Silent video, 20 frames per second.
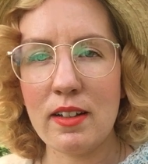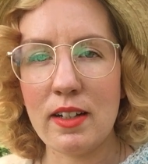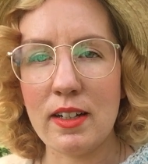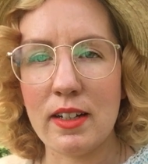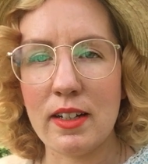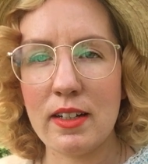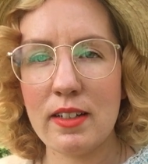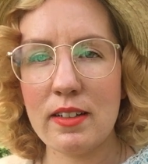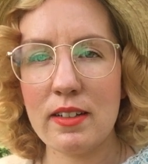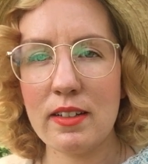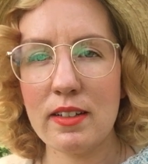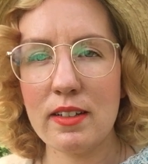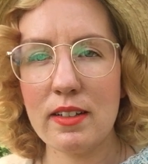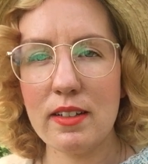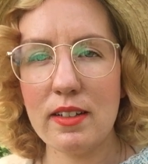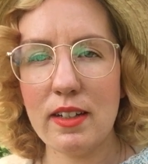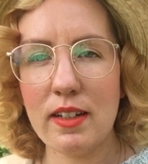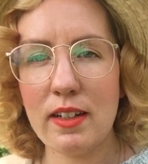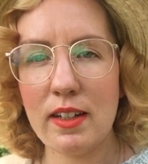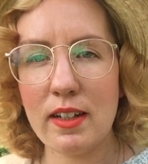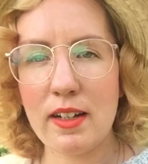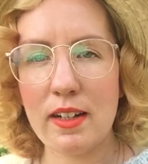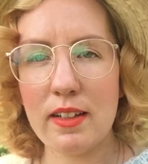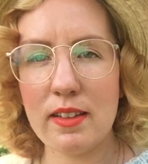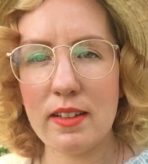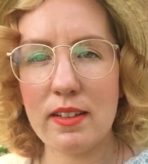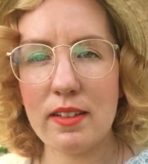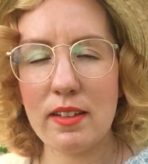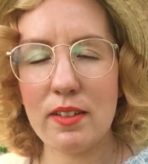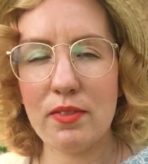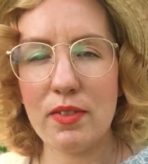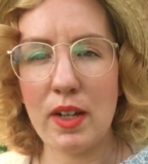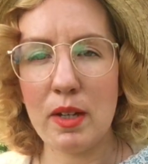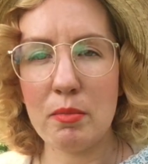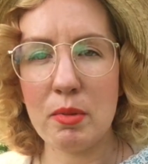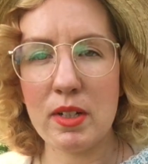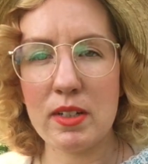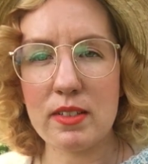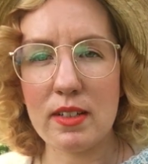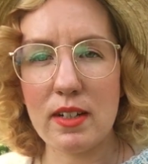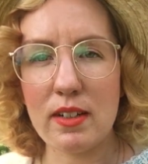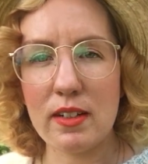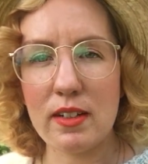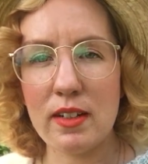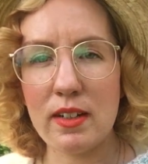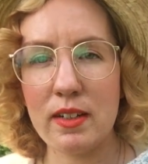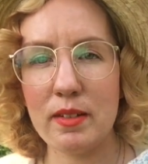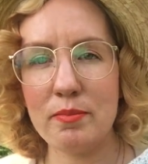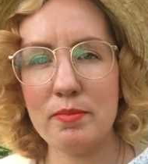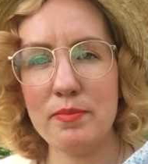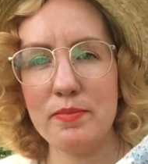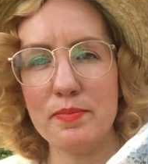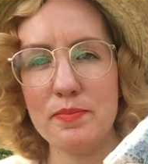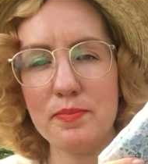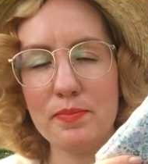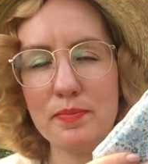lawn. And I got this at fabric.com.